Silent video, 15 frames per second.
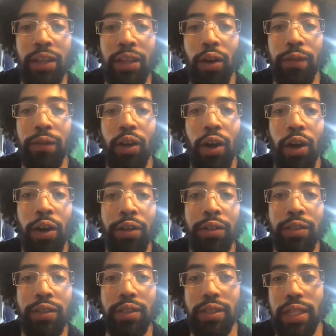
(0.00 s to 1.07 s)
all of the
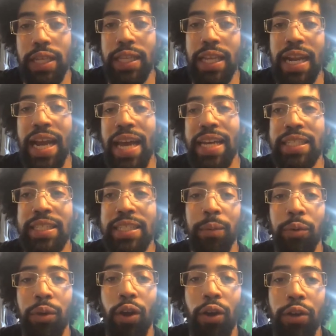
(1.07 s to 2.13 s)
cards, and then I have a
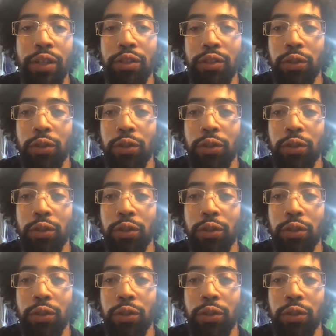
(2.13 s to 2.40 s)
separate artist